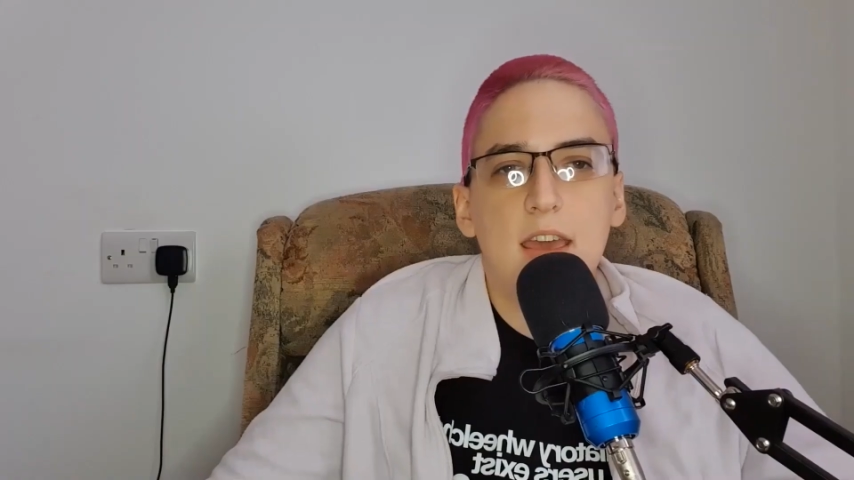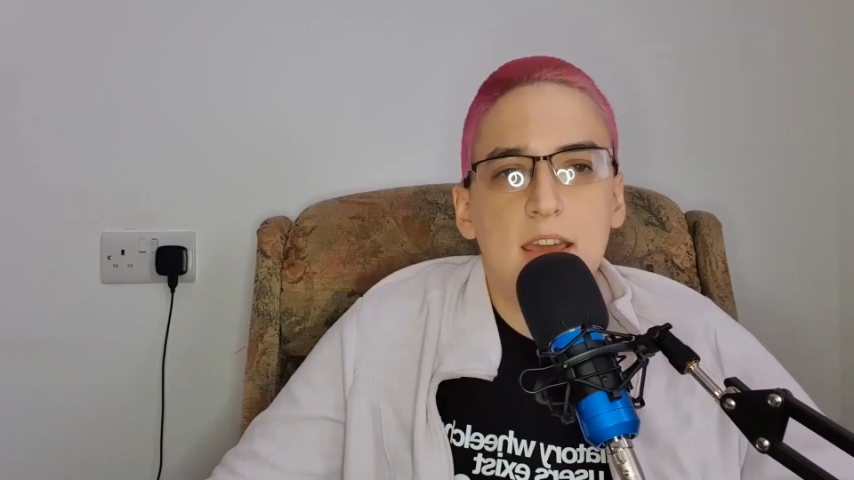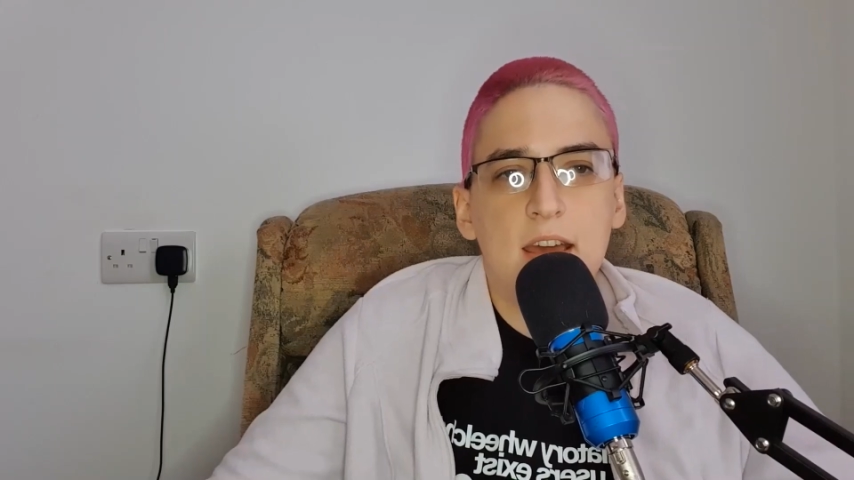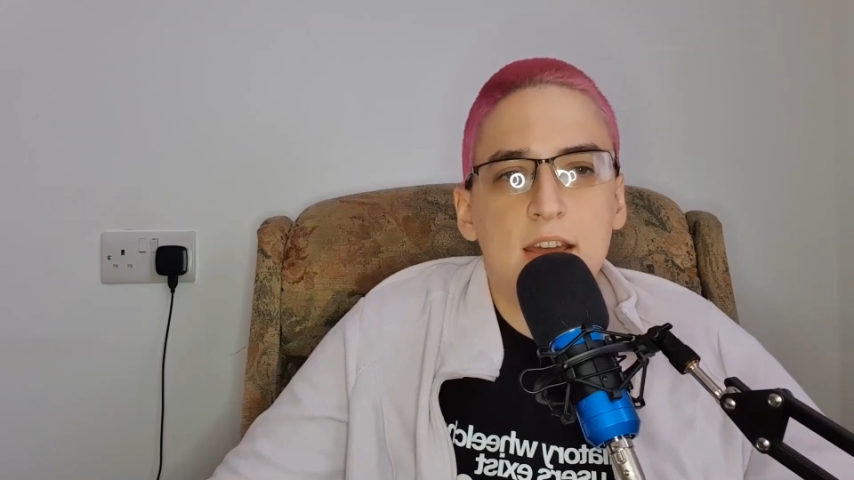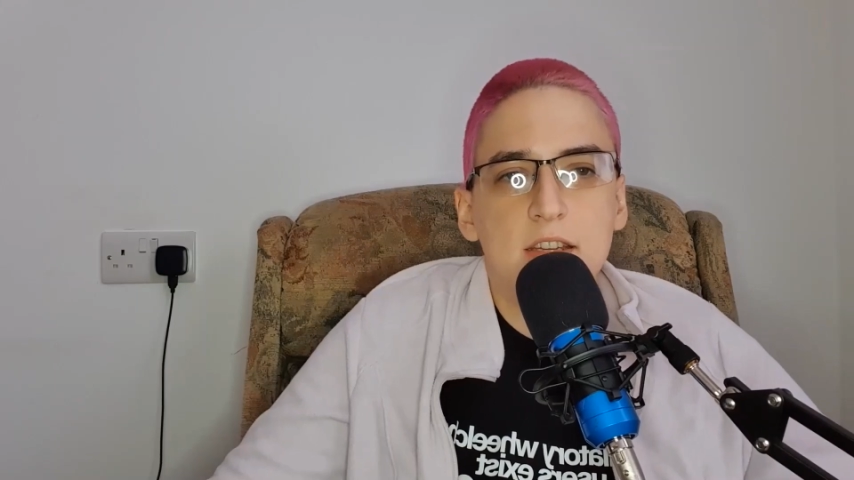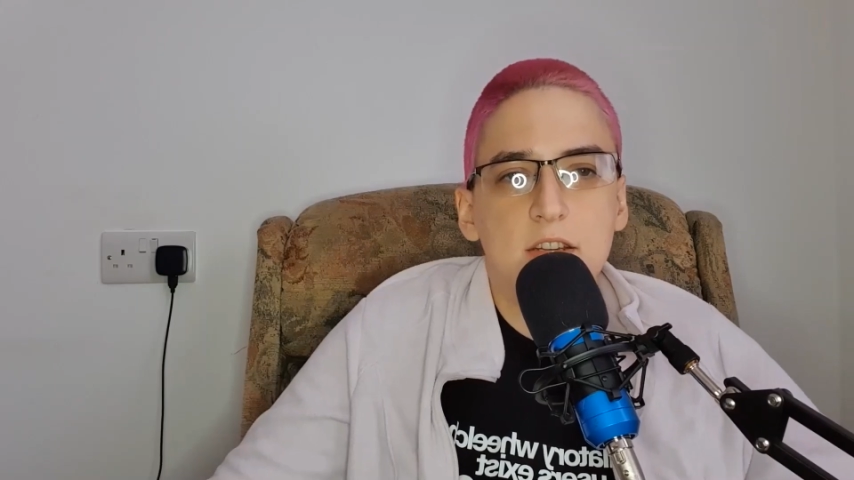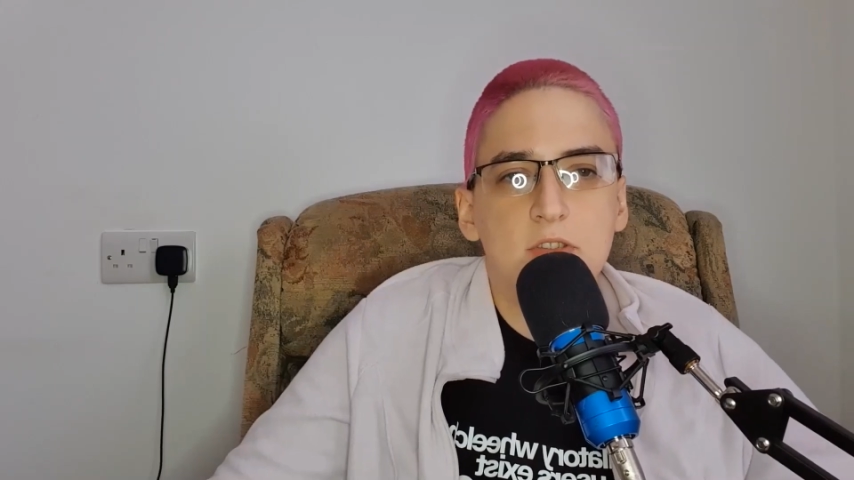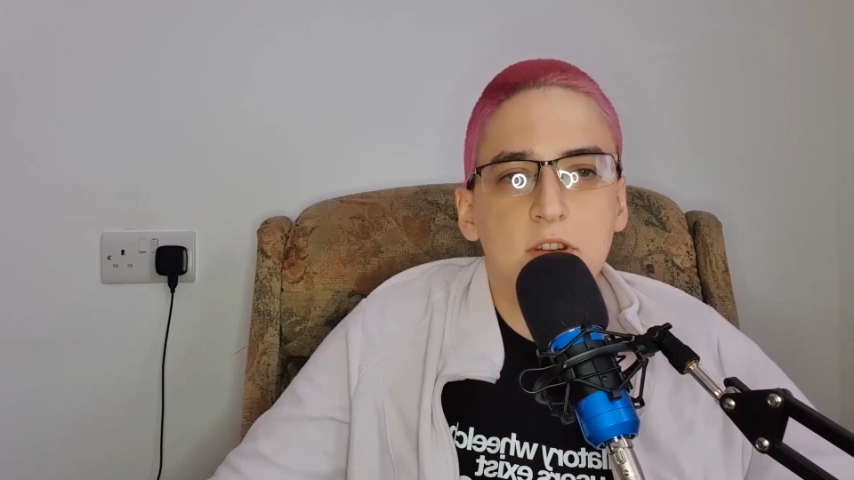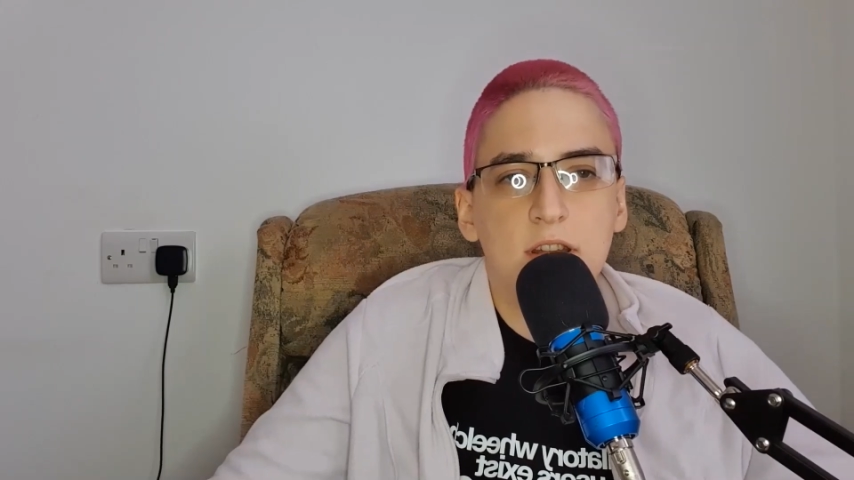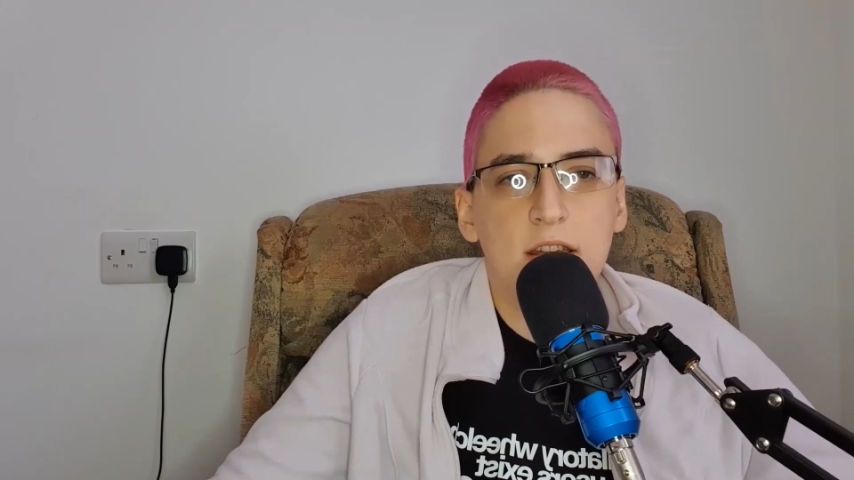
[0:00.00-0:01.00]
Hey guys,
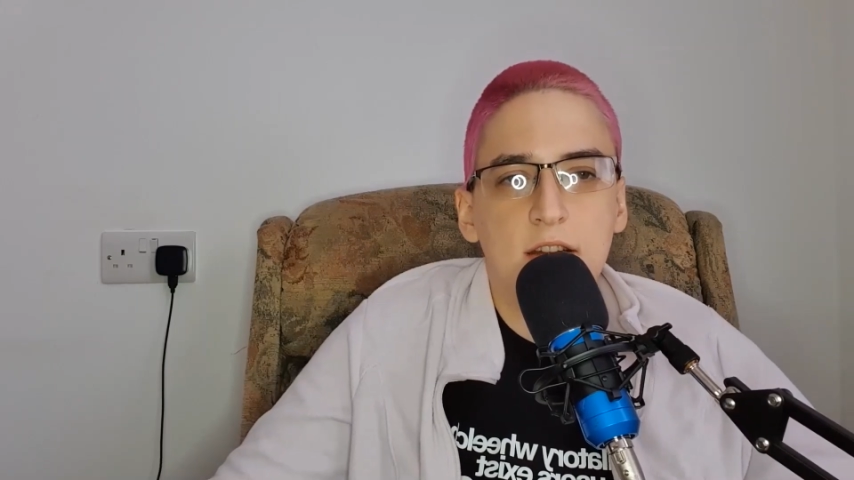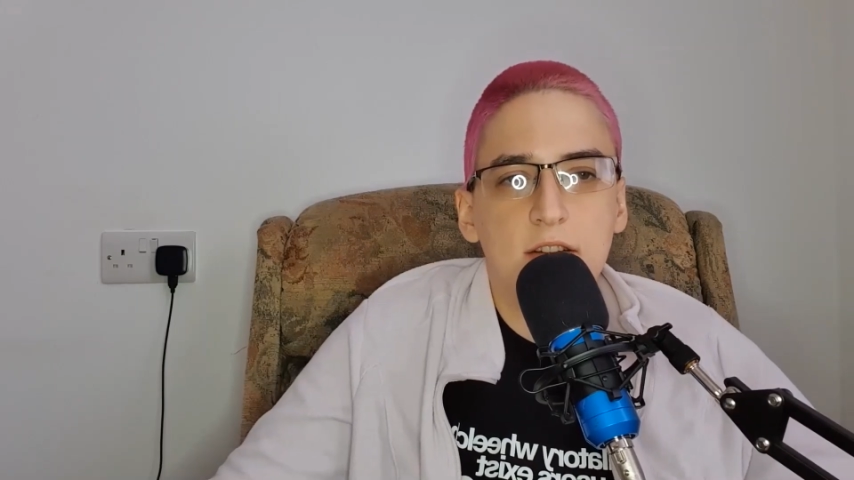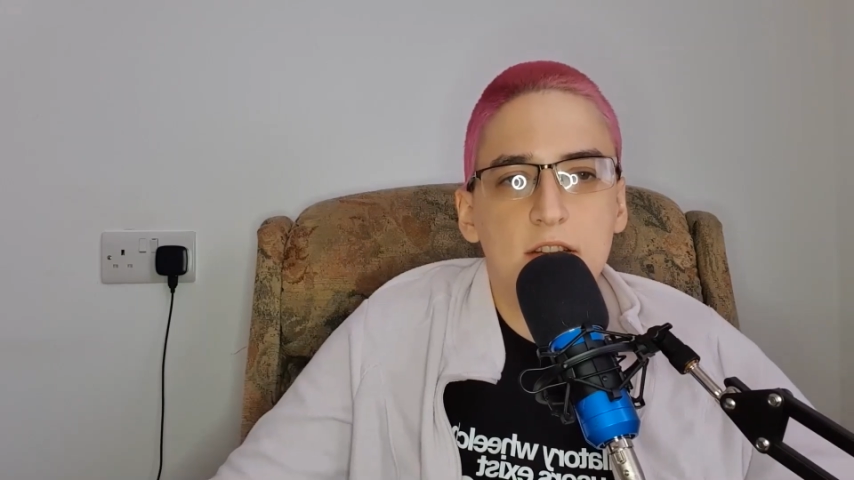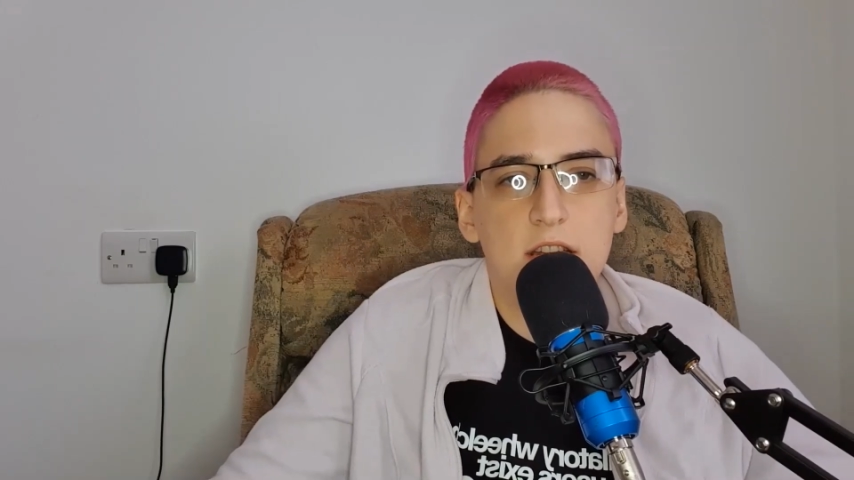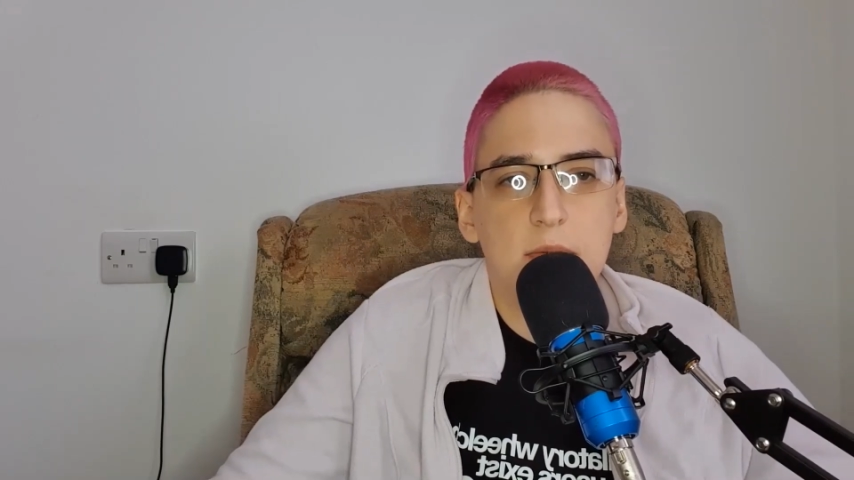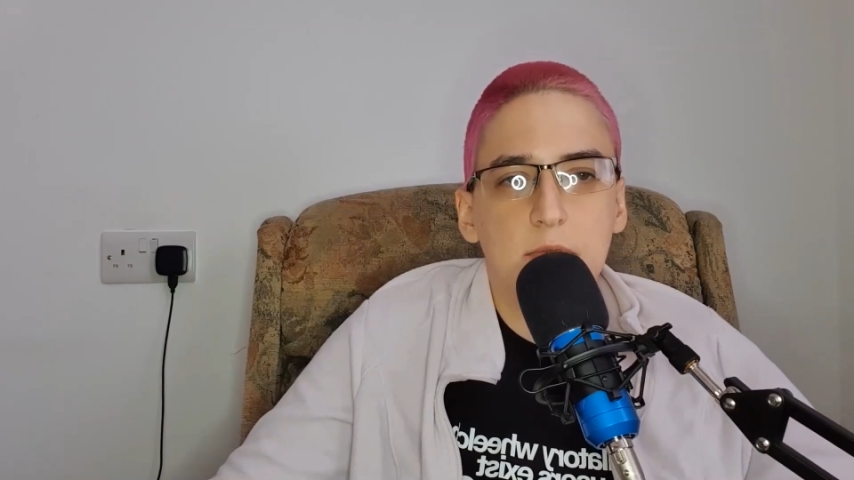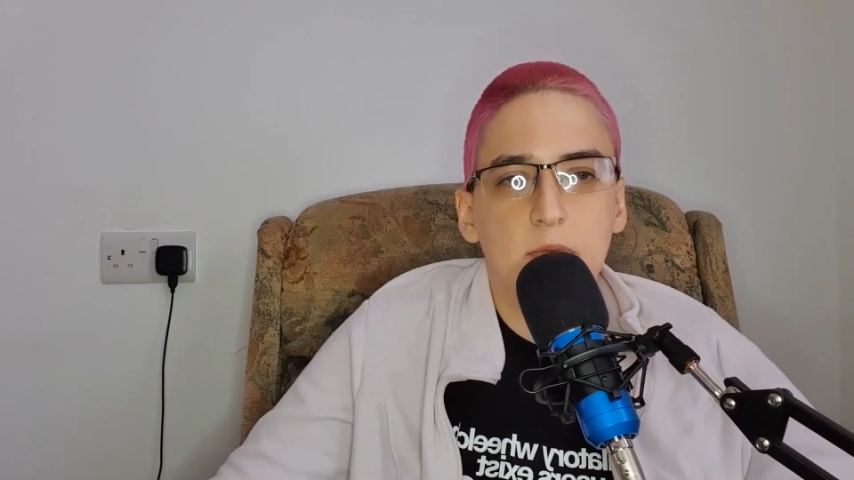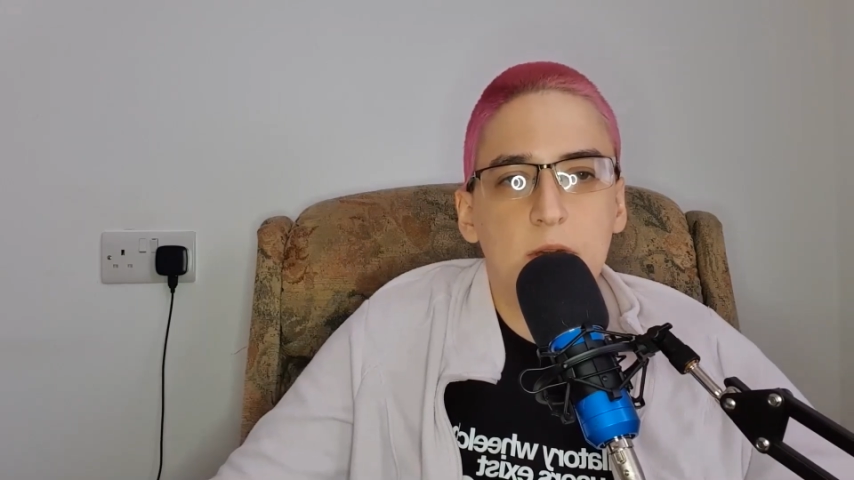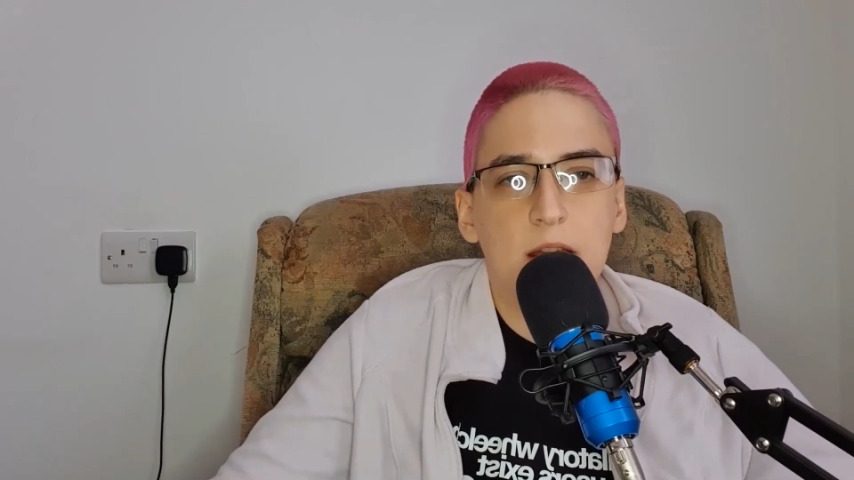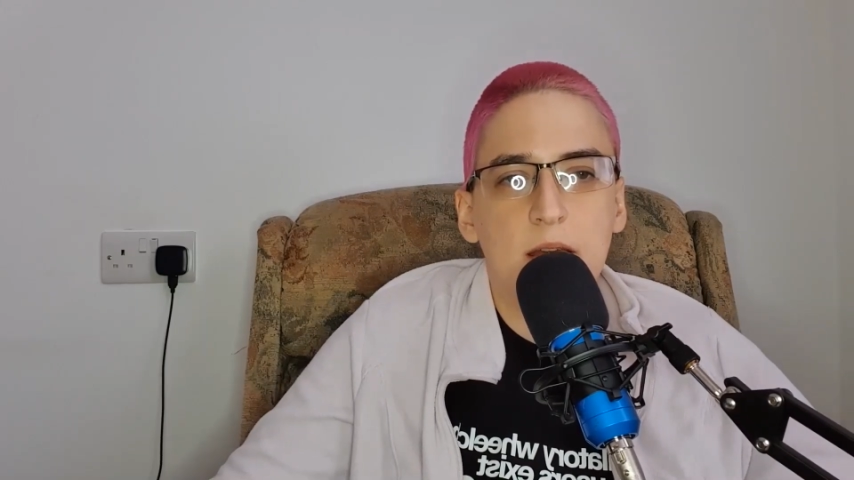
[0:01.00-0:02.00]
Katrina here, this is Ever
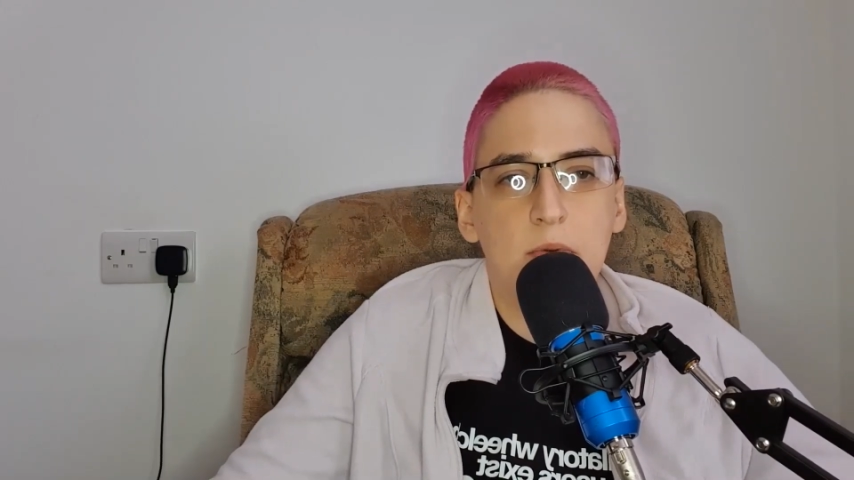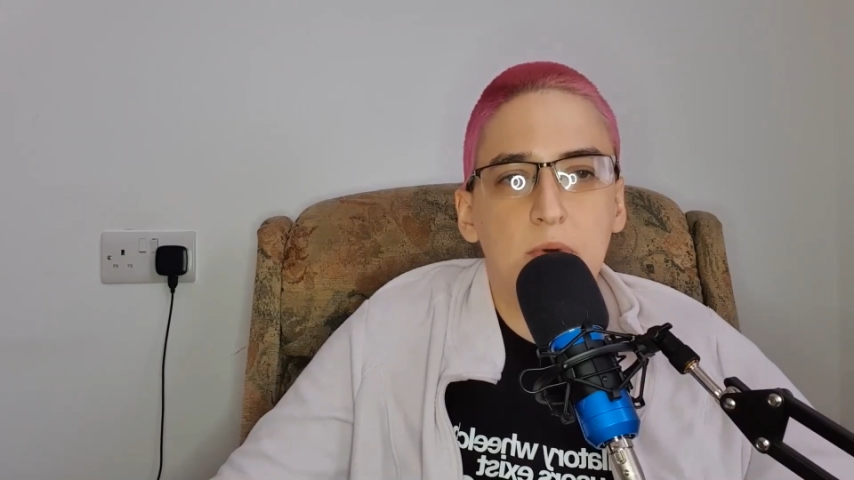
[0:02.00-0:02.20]
Wheeling.